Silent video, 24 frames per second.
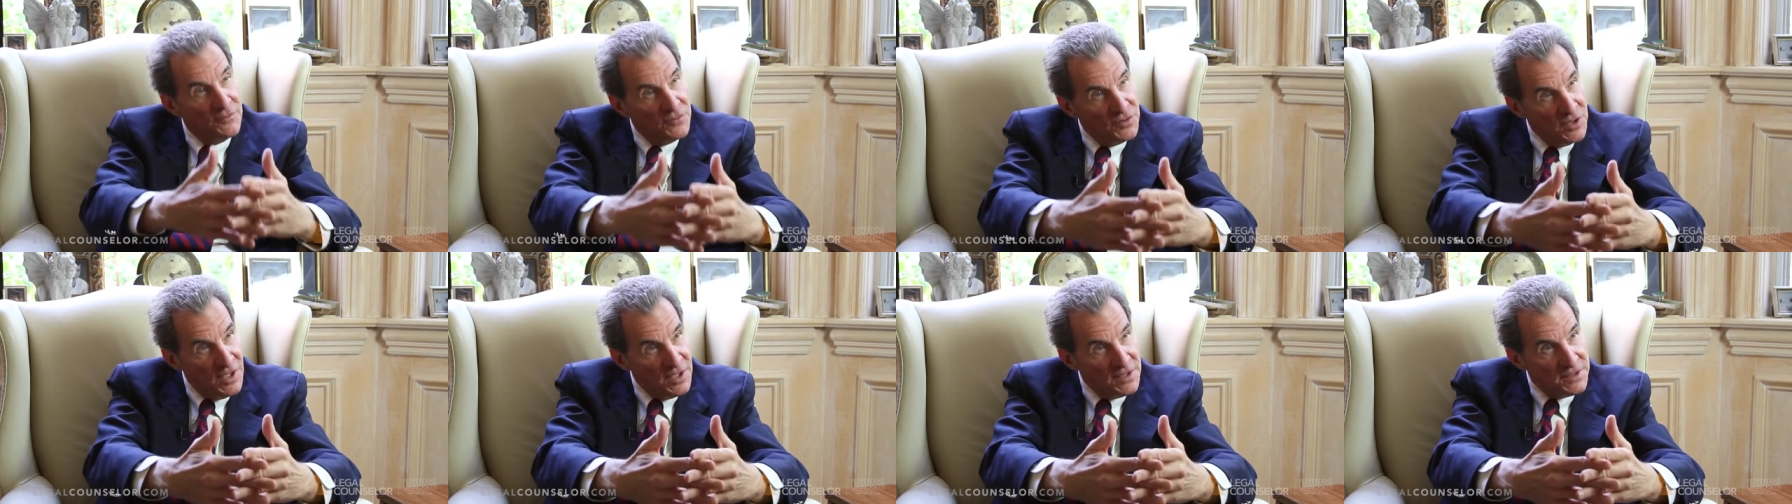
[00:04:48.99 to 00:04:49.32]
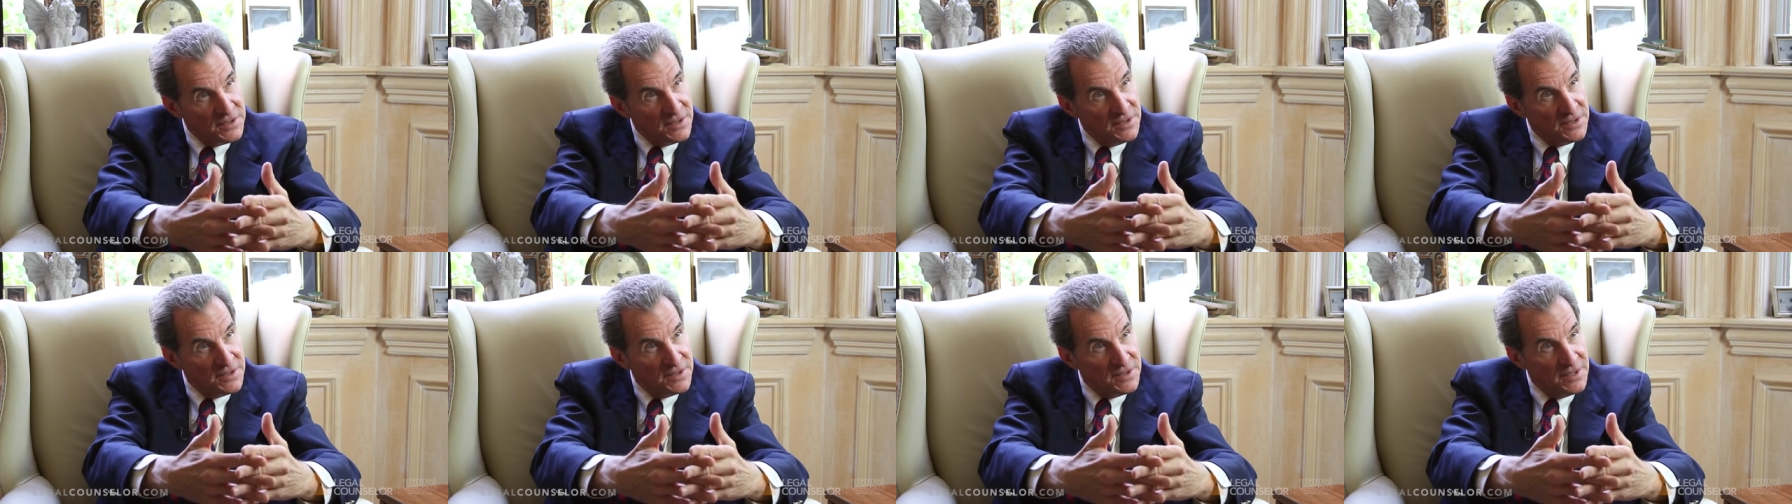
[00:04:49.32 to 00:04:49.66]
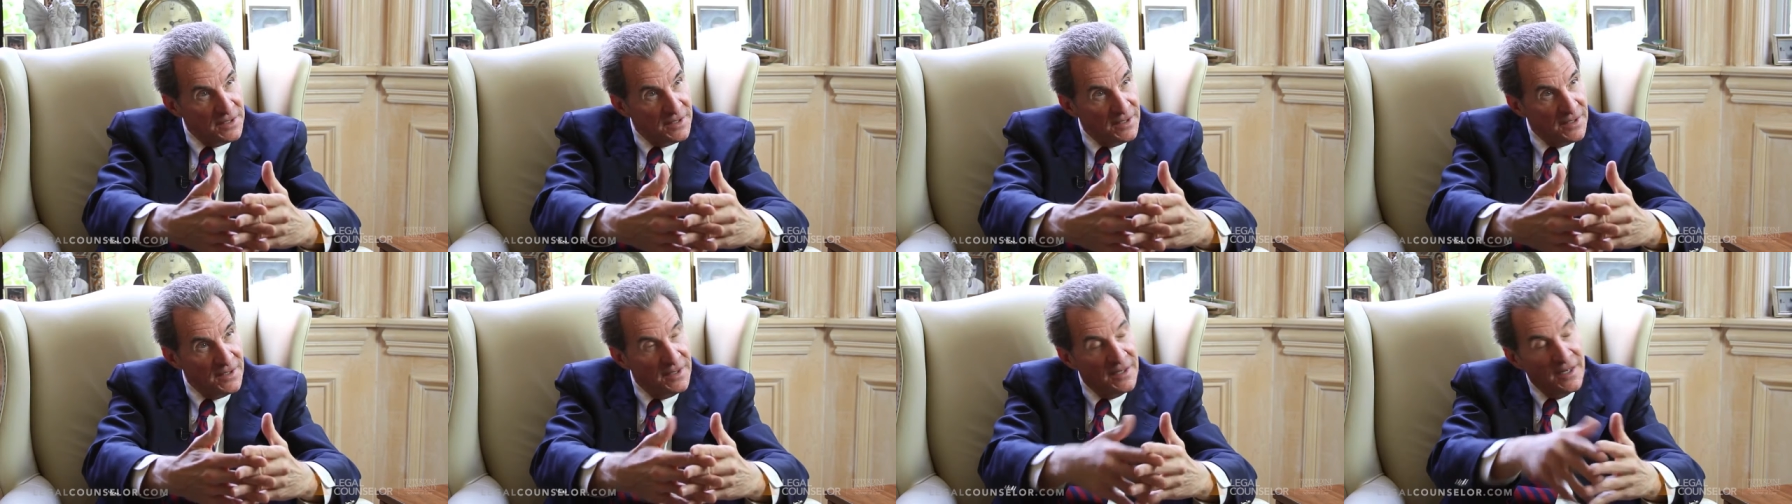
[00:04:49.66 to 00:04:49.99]
of
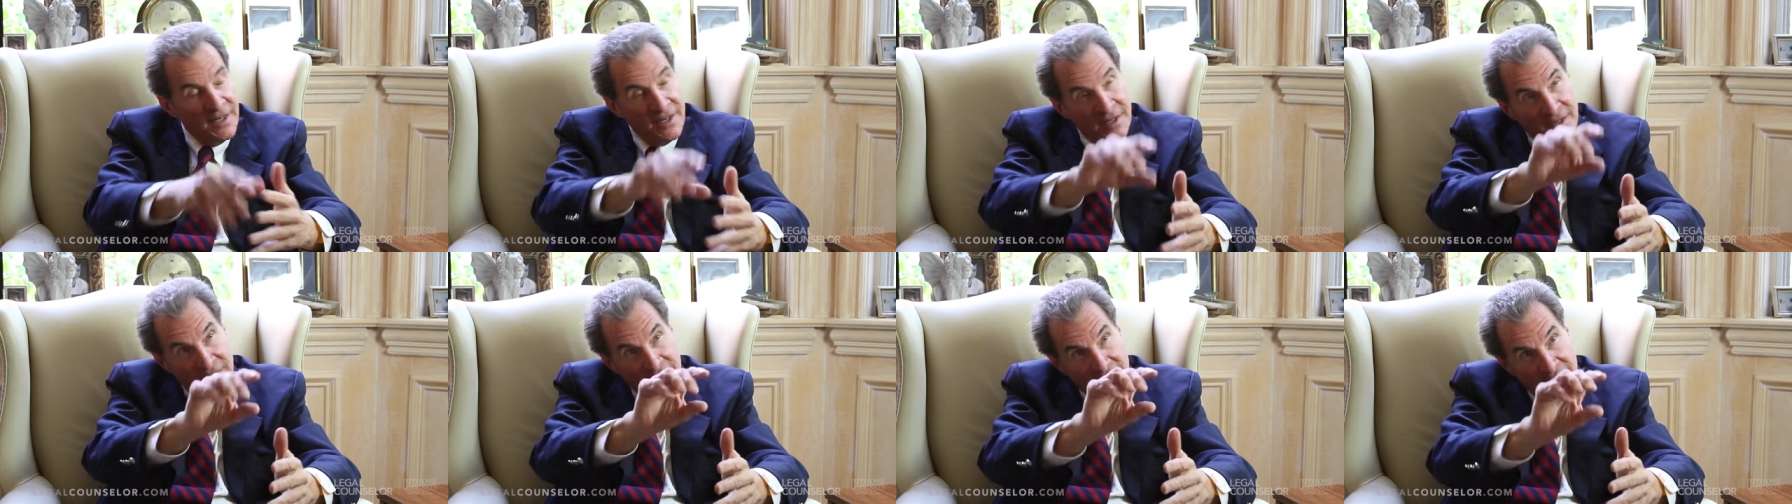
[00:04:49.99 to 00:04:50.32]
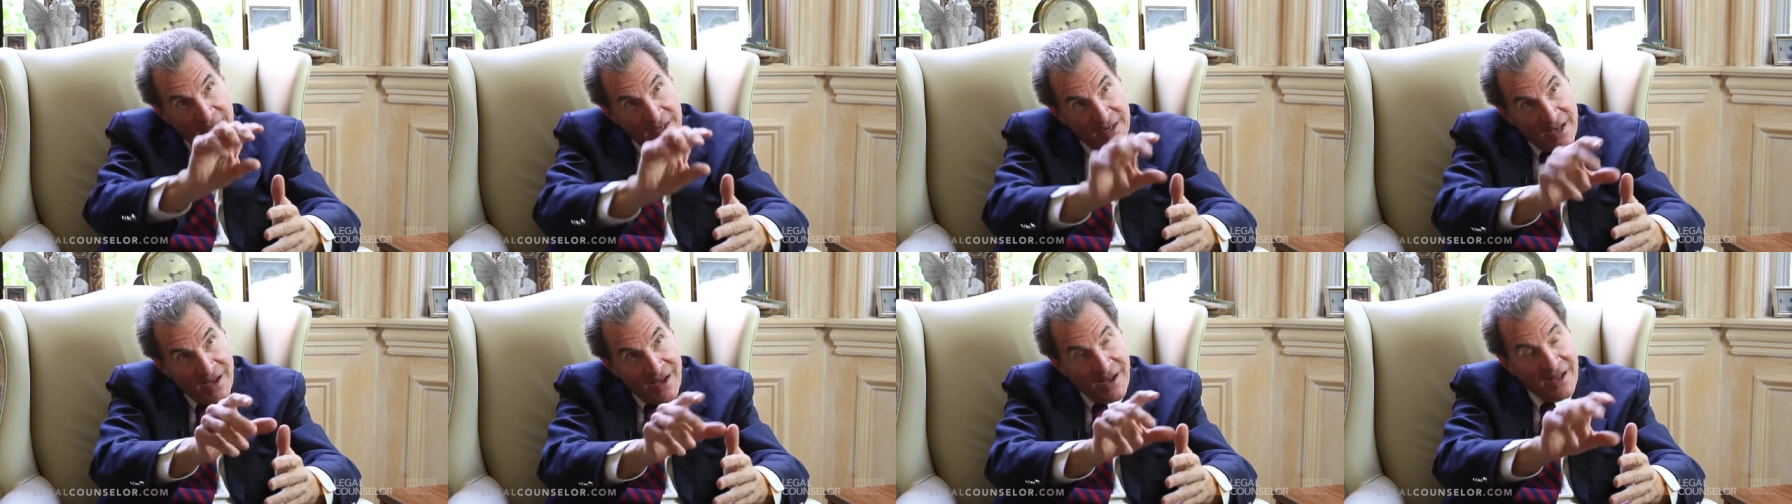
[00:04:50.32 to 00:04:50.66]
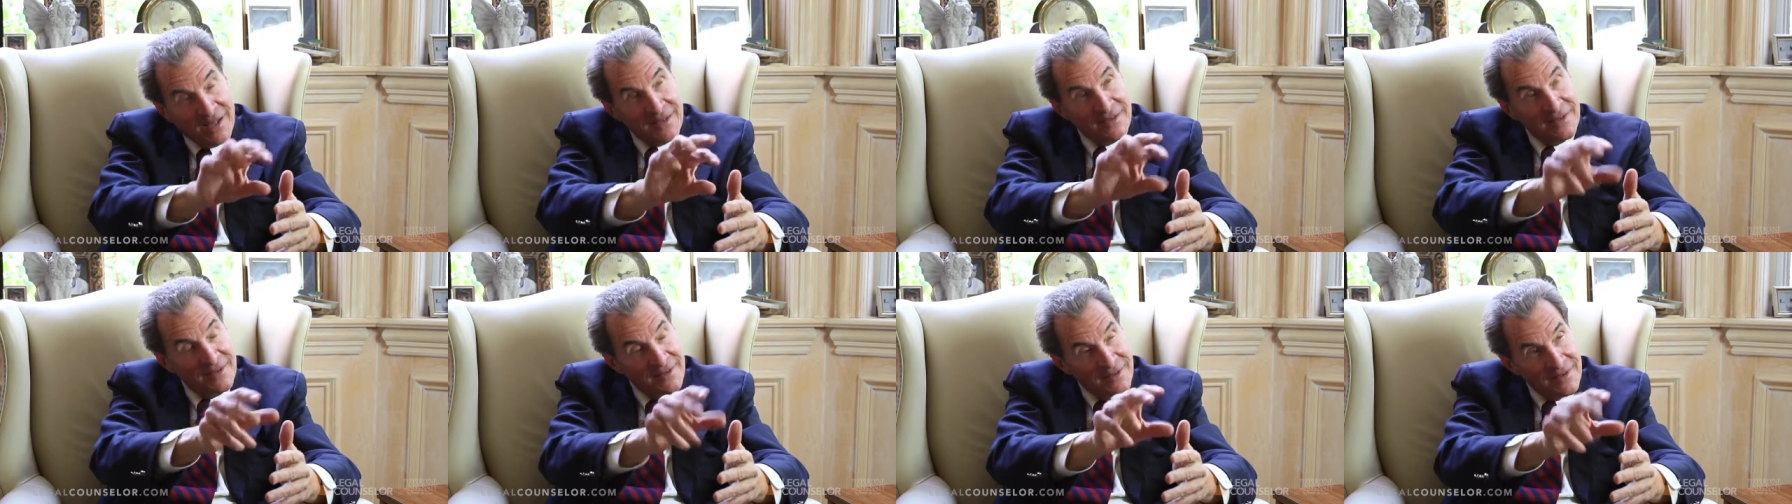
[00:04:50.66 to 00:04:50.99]
justice in it,
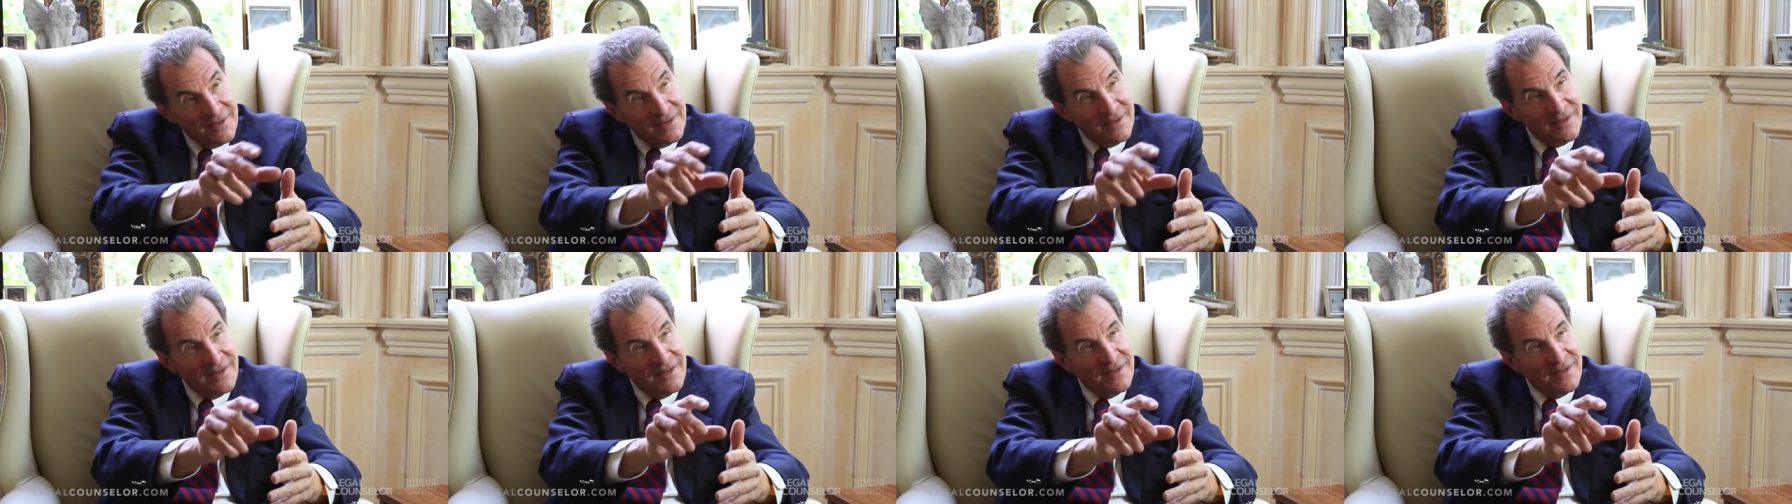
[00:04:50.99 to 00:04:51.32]
not